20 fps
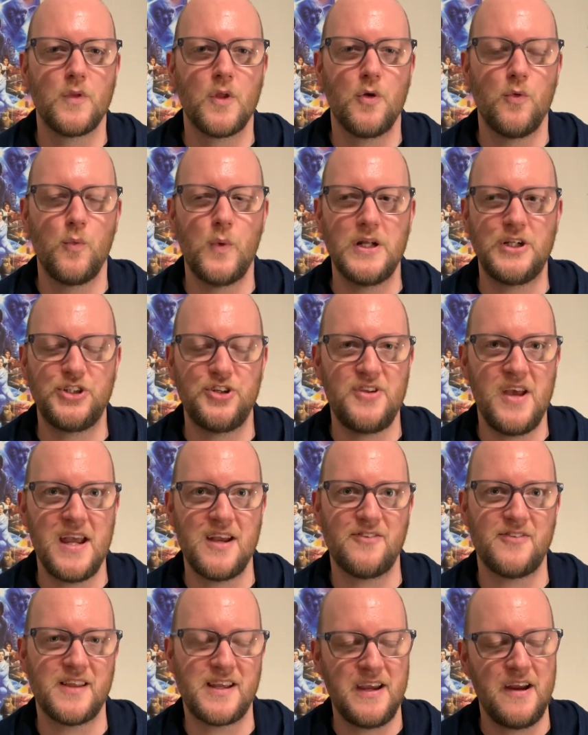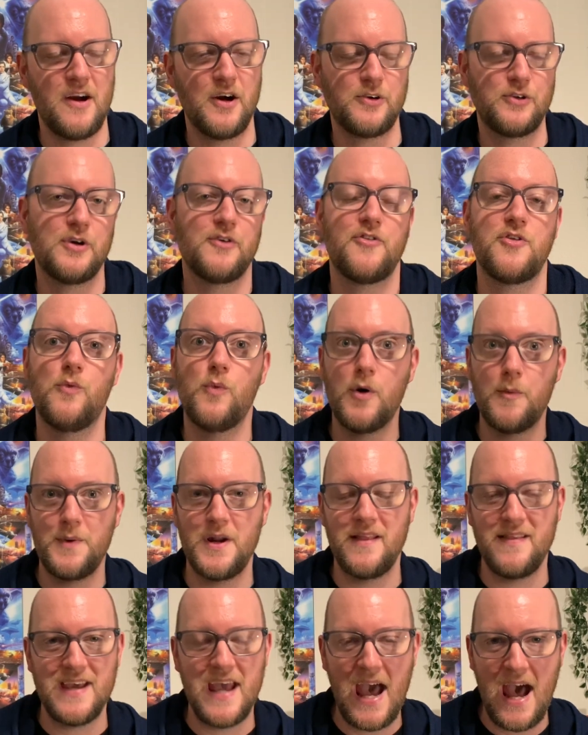which takes the character of the woman
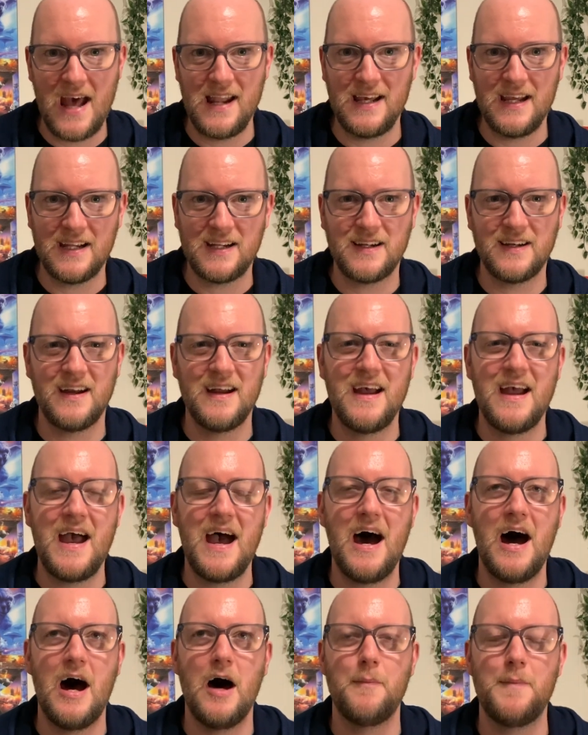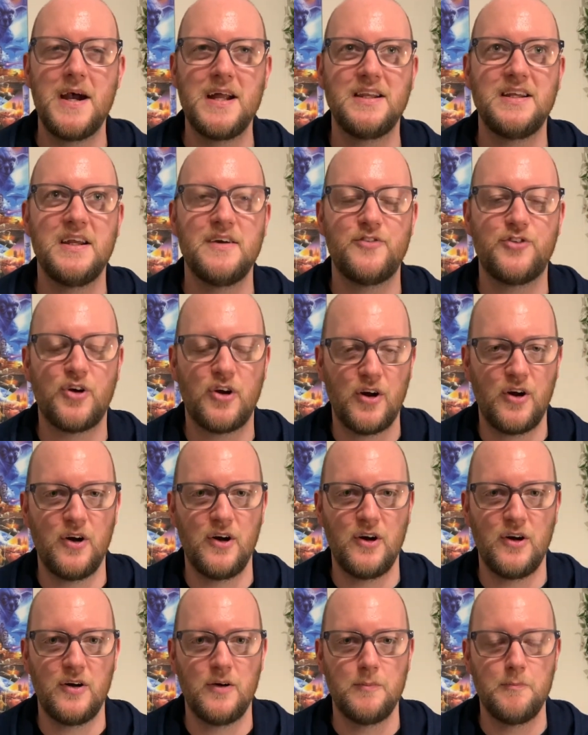in the attic and gives
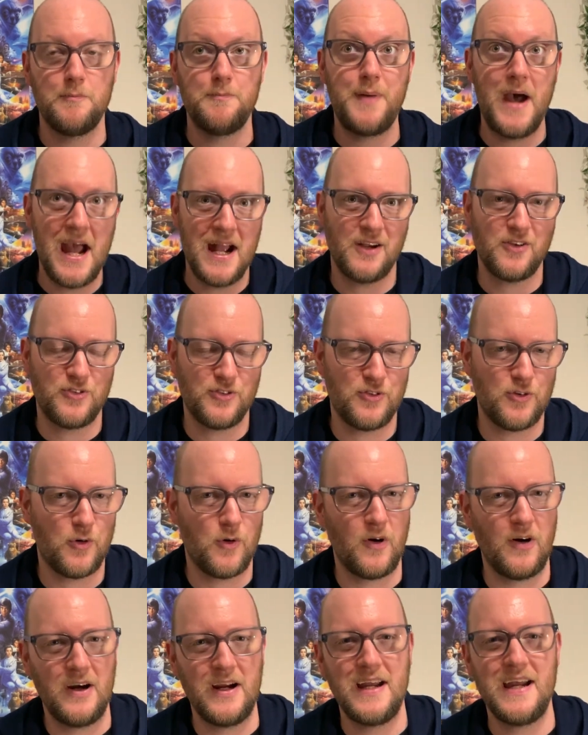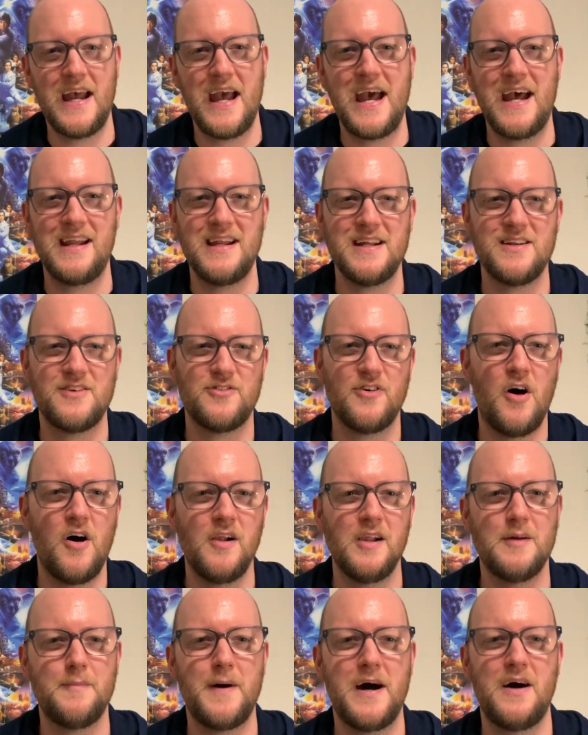her backstory, and it's
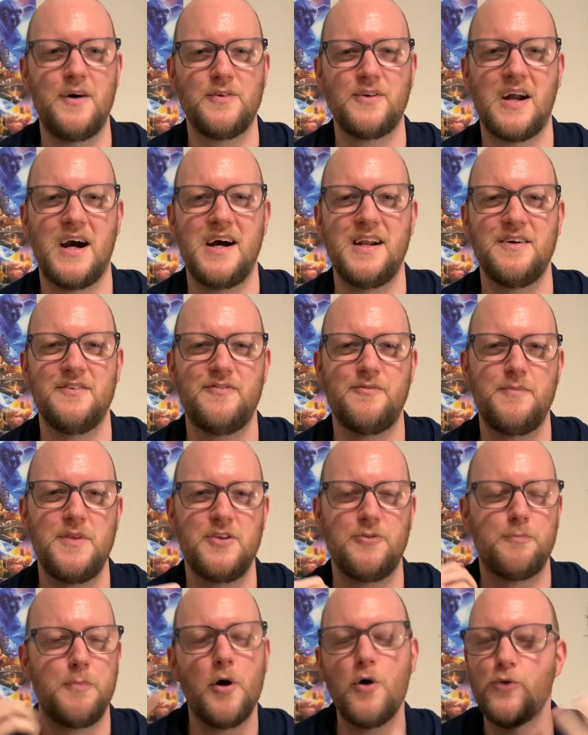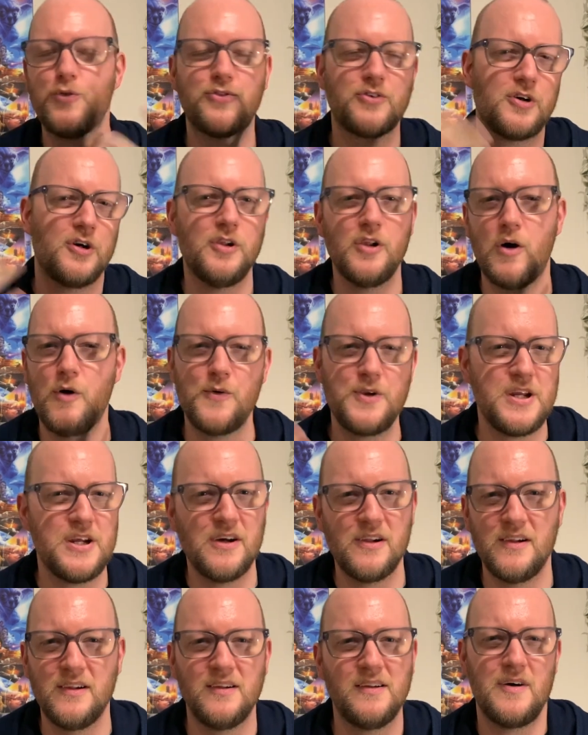all about kind of this
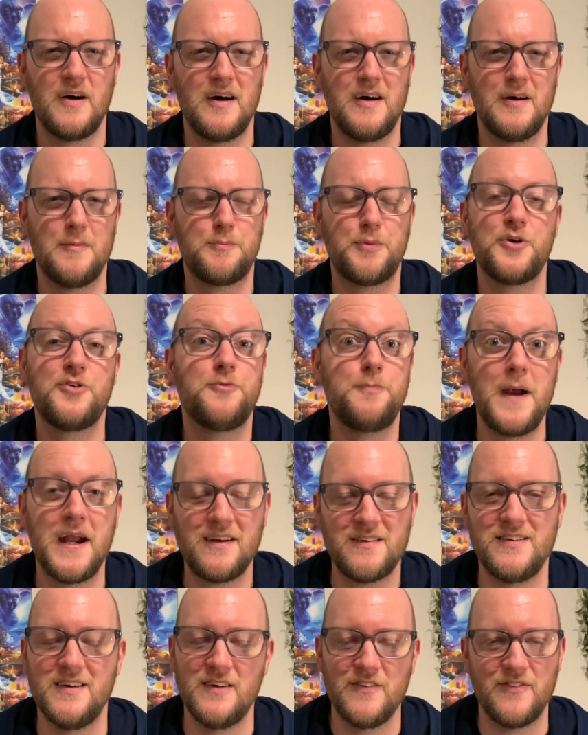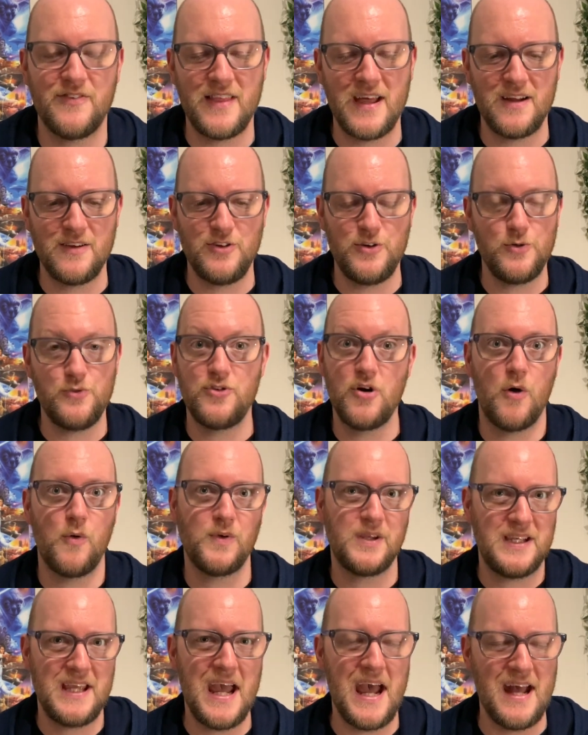post-colonial perspective that you don't
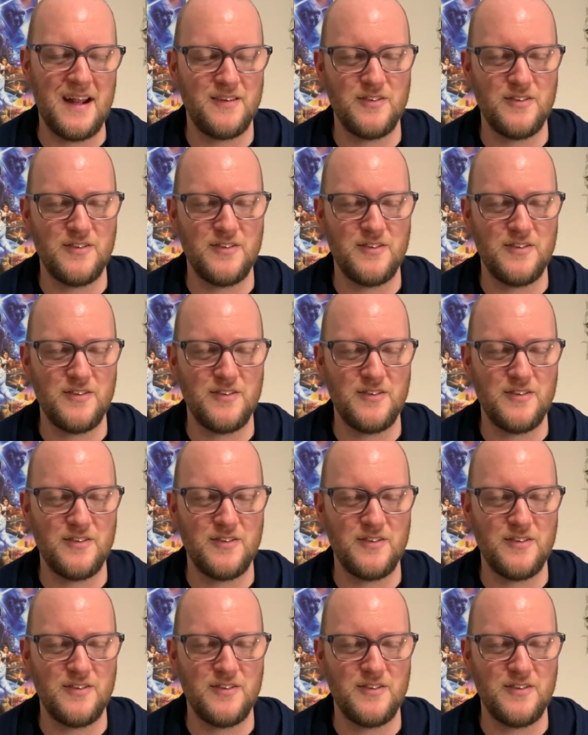get.